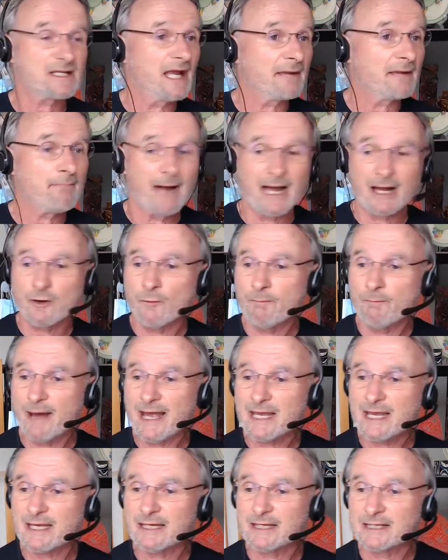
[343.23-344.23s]
like Michael
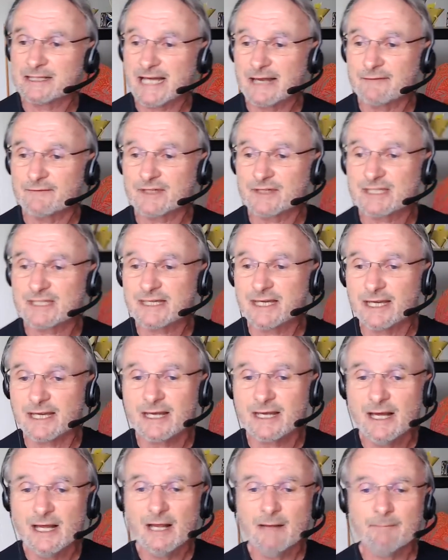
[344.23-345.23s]
Baker and David Skegg,